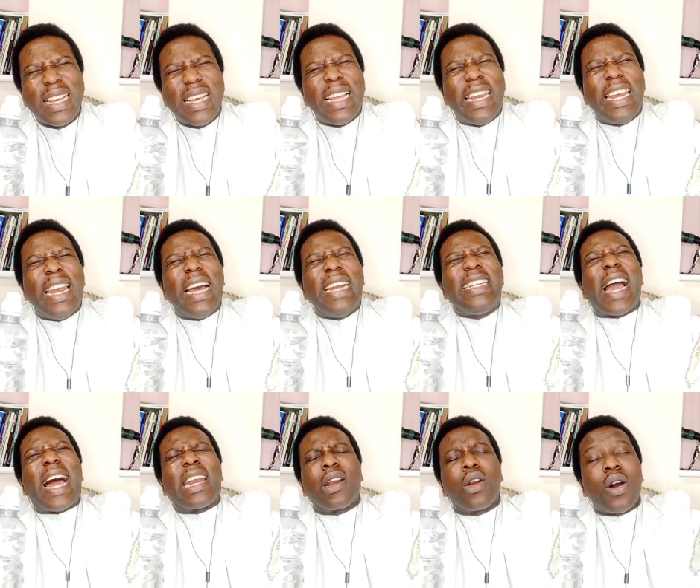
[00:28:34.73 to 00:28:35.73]
Let the
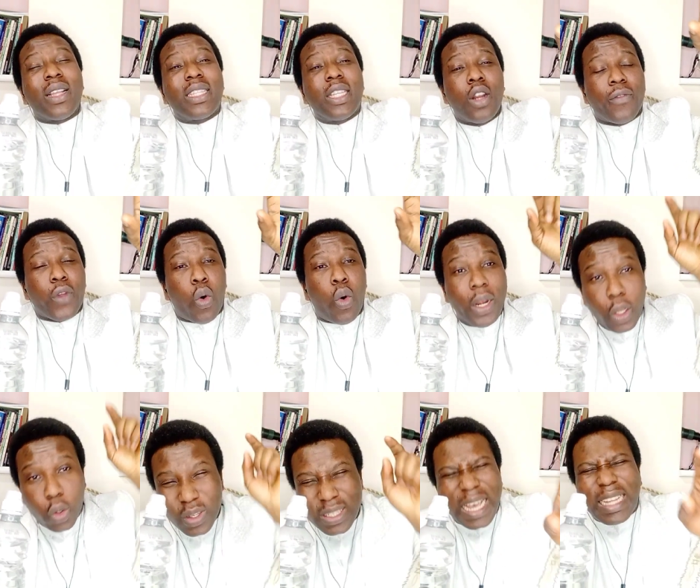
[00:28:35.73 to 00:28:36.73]
anointing of the Holy
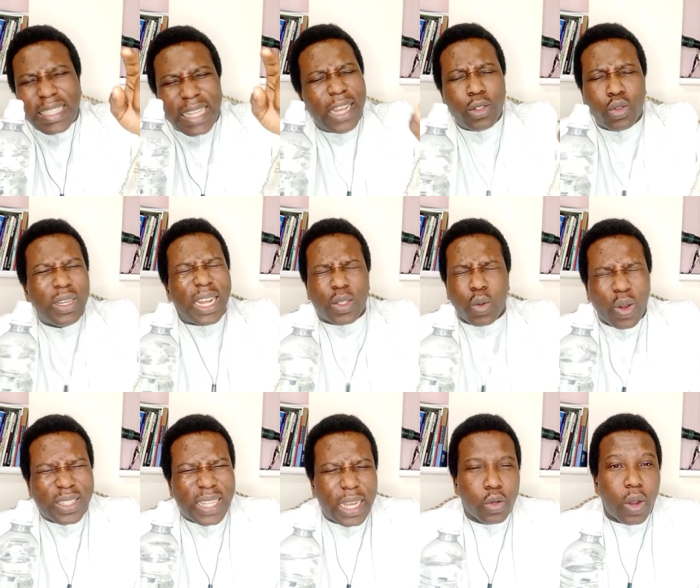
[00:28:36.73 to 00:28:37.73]
Ghost enter into that
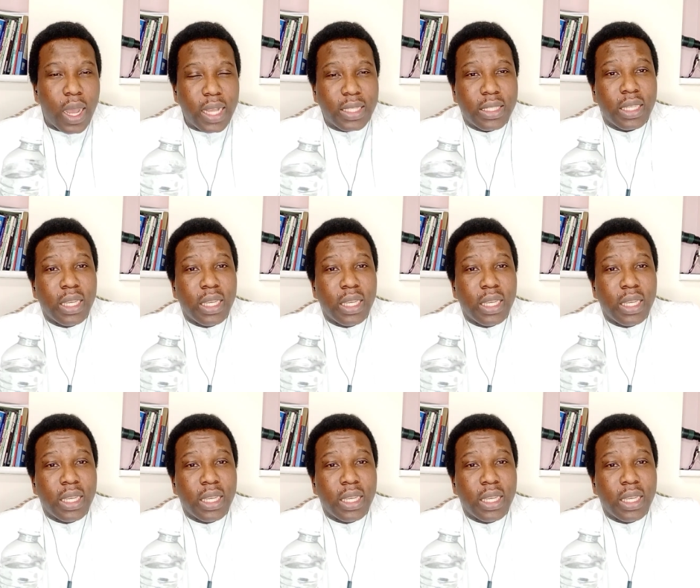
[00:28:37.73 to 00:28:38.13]
water in your hands.